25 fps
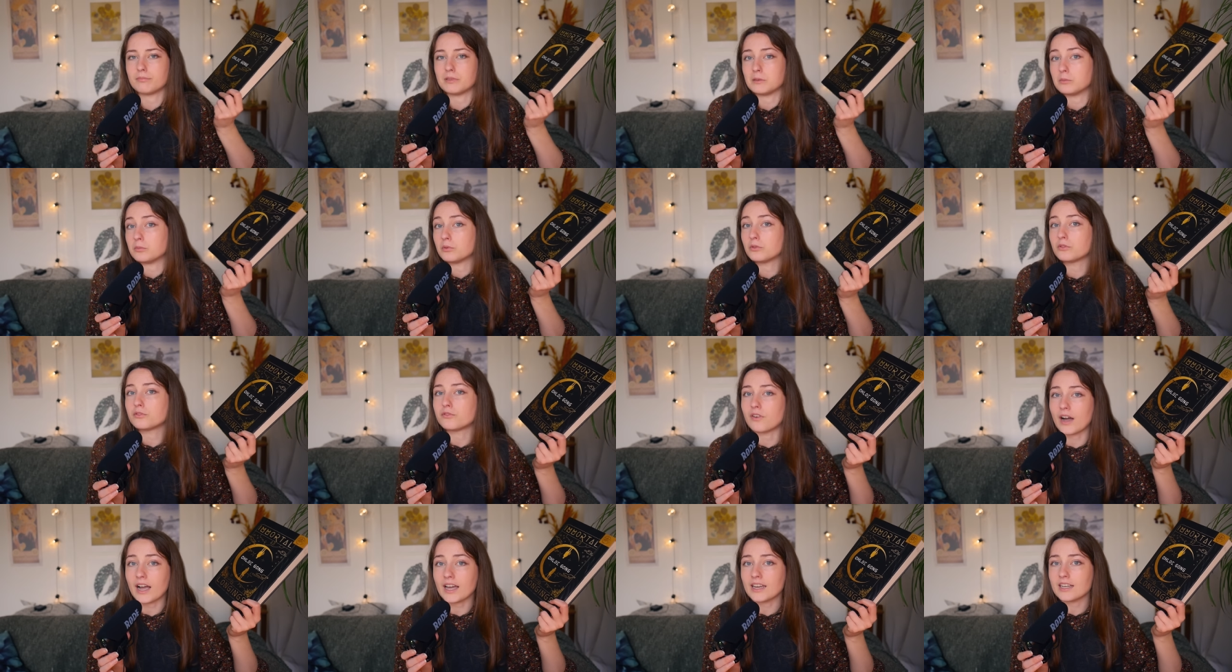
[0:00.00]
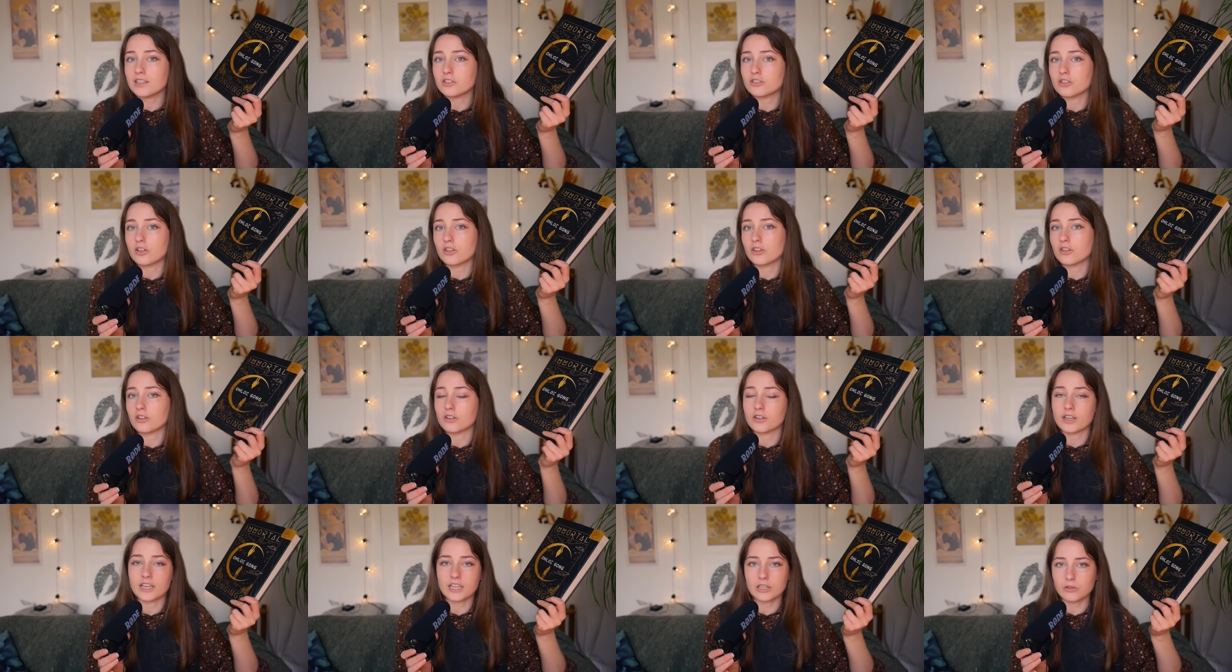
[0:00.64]
People fight each
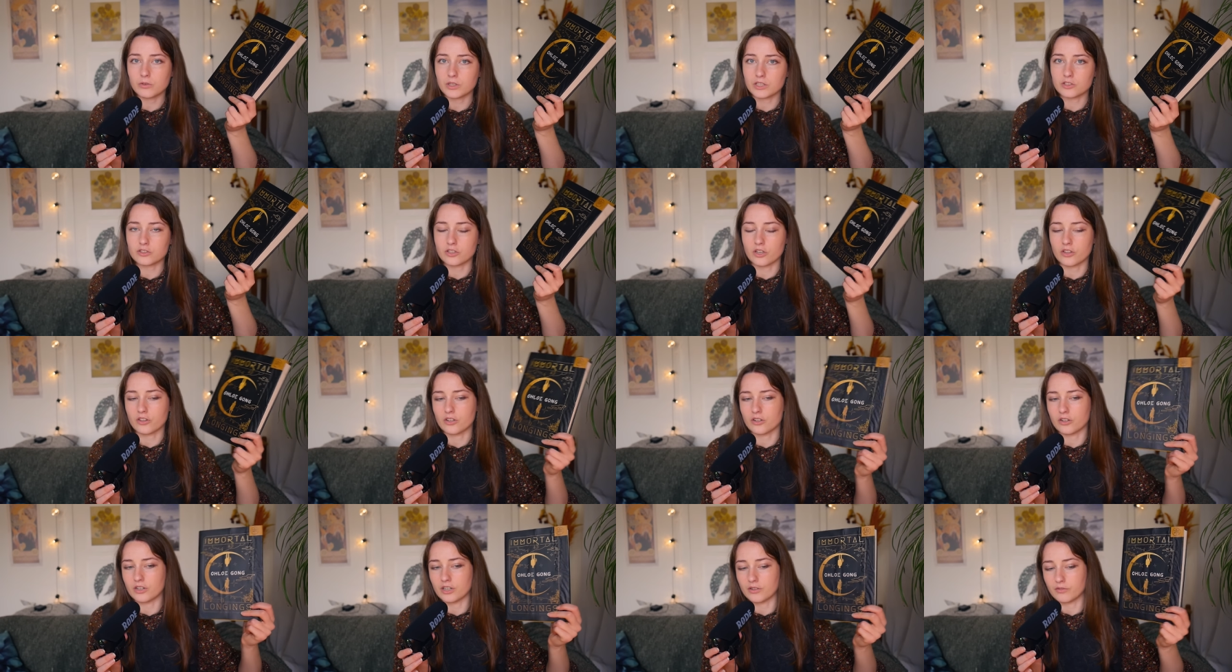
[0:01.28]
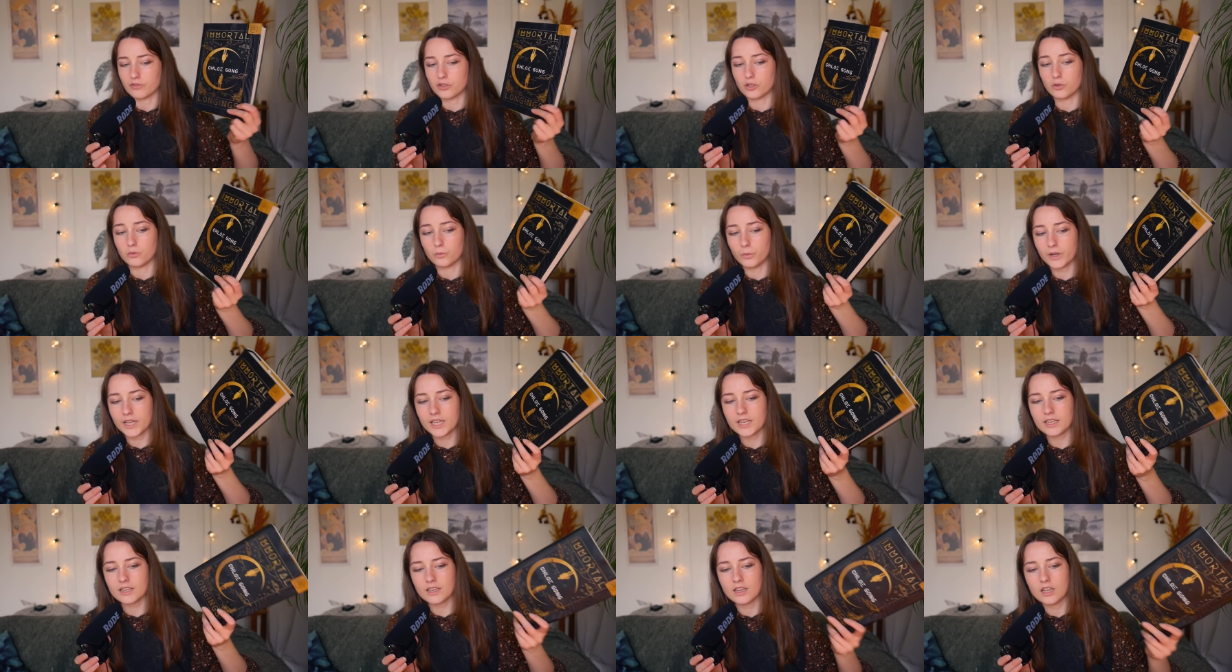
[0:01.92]
other, kill each other, and if you
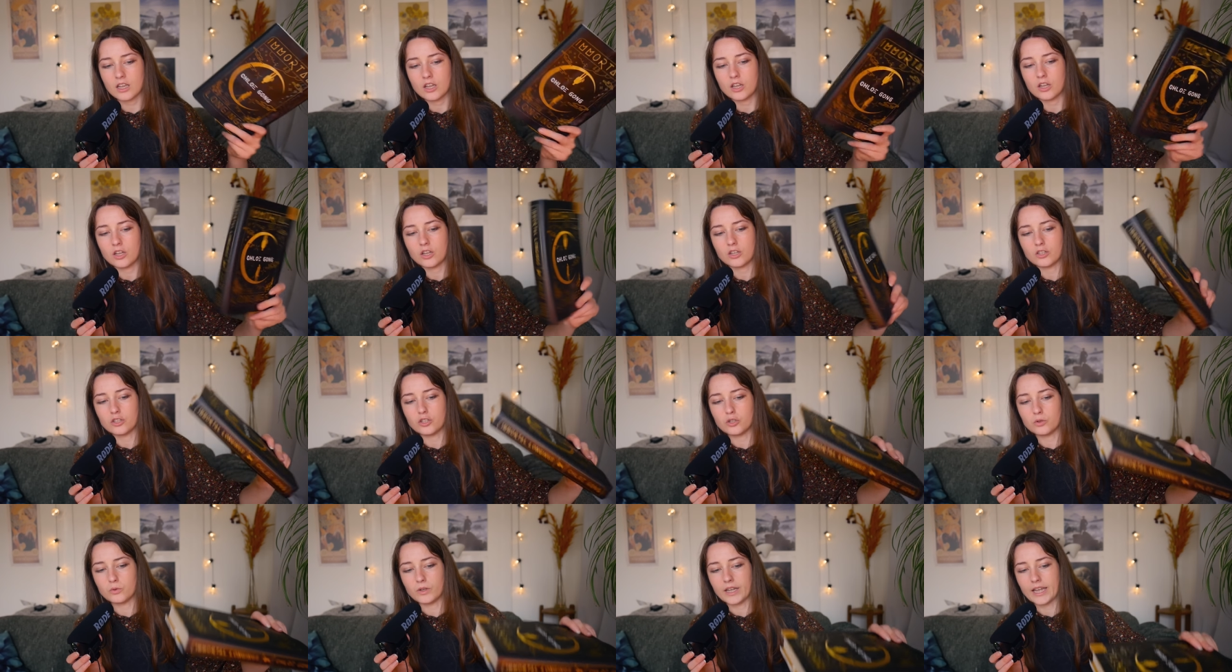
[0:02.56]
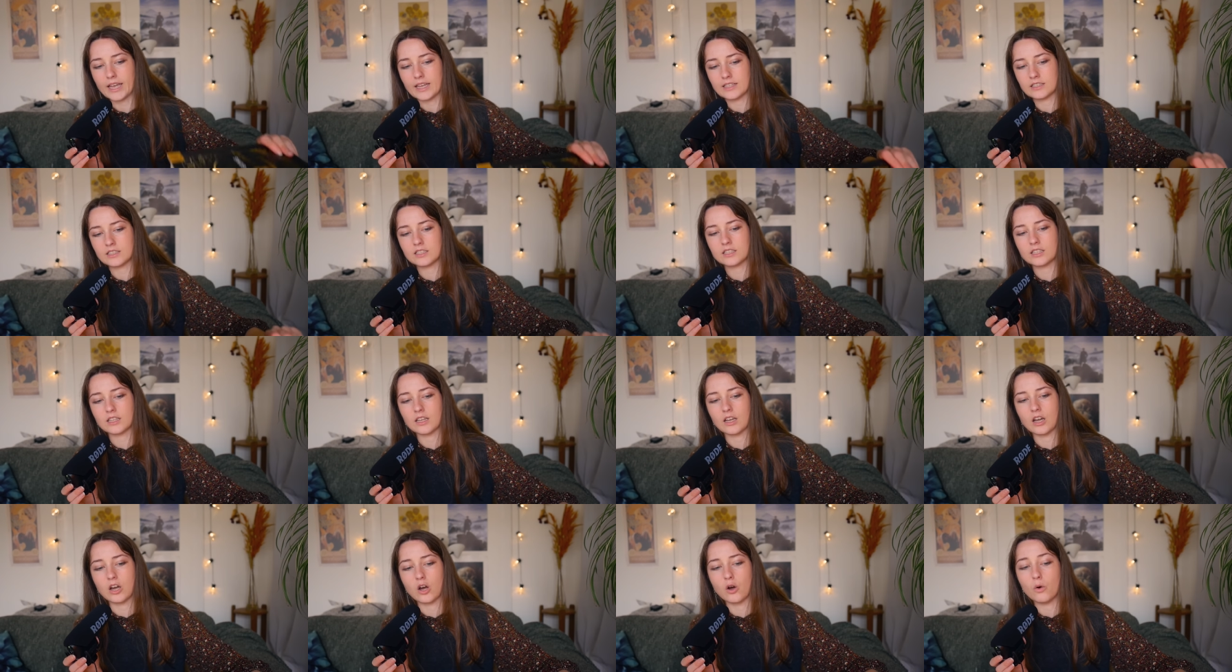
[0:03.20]
win, you get
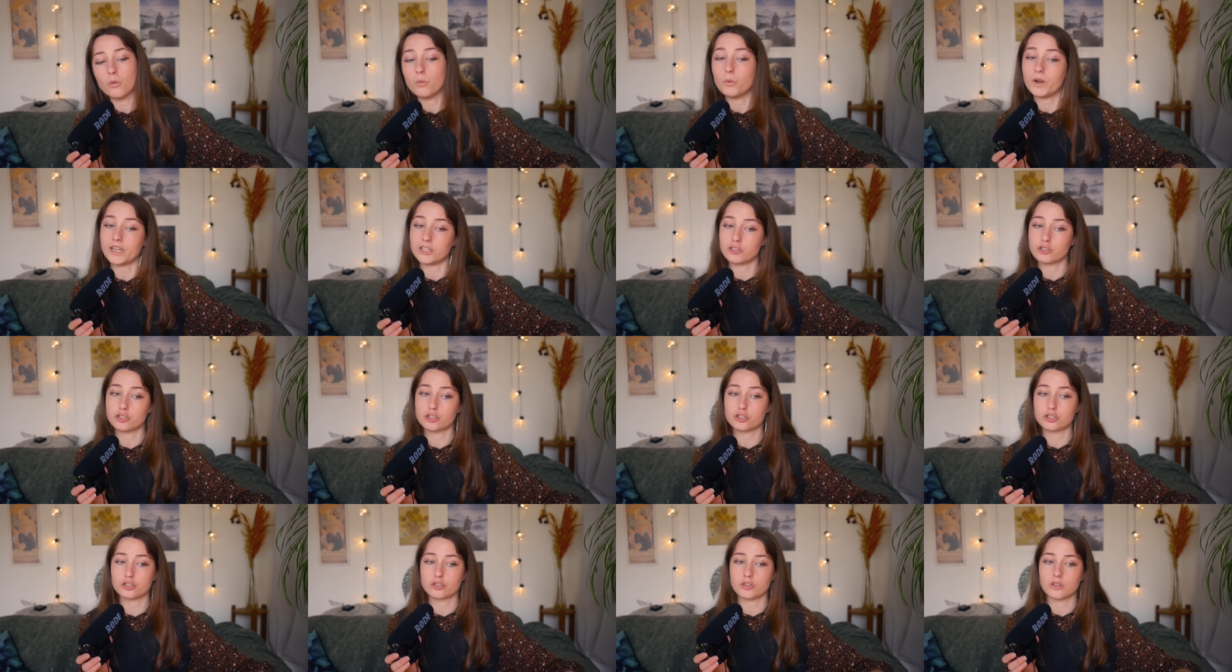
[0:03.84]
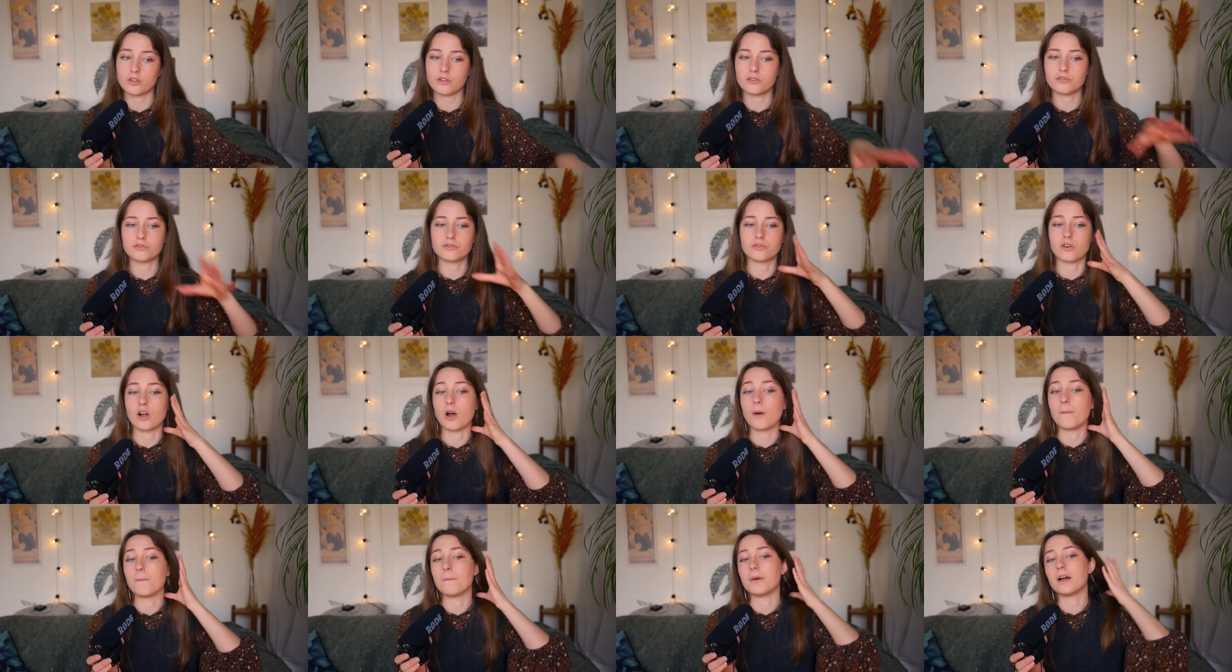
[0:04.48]
a wish
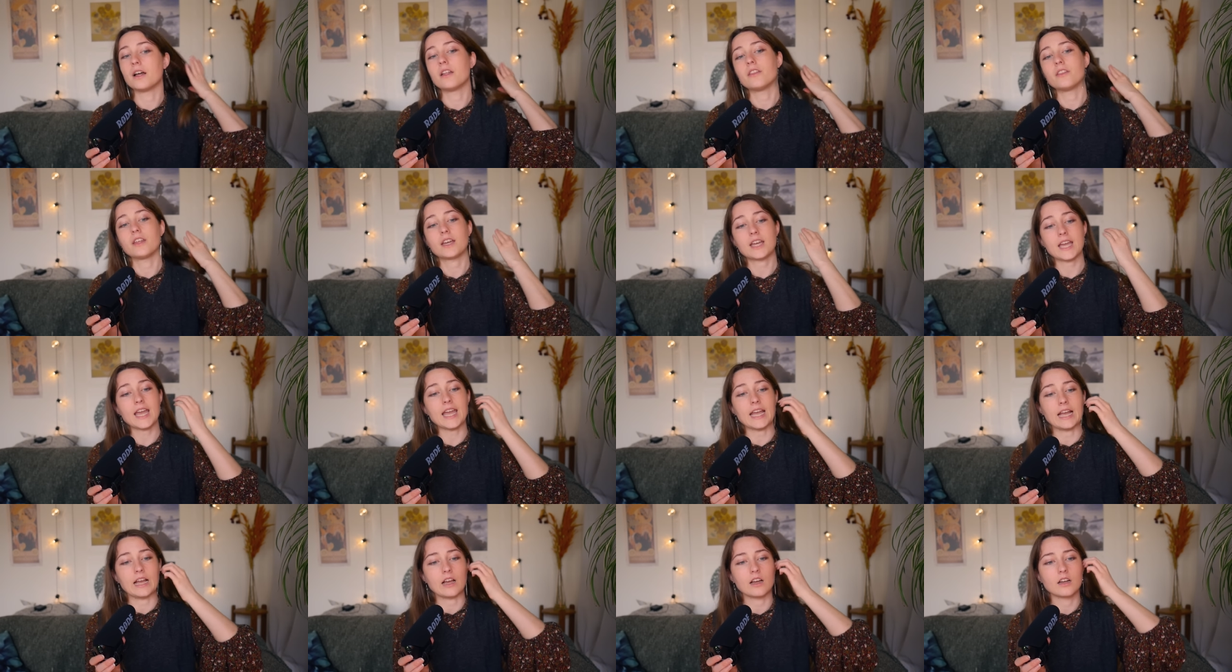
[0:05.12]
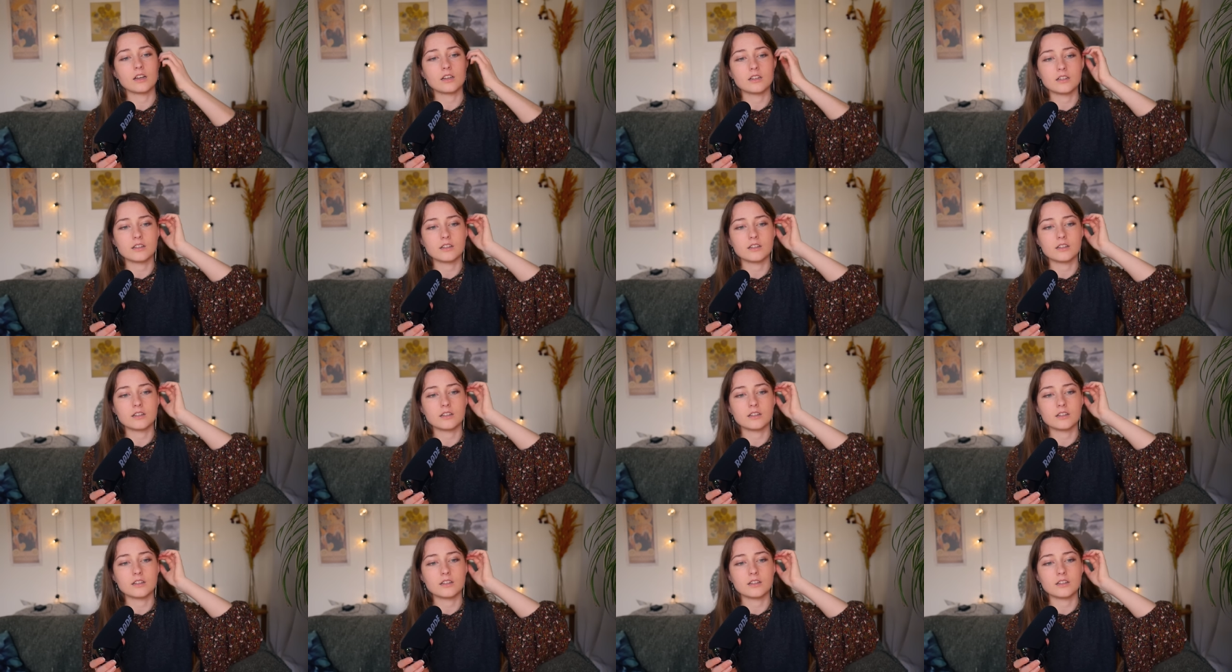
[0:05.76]
from the king.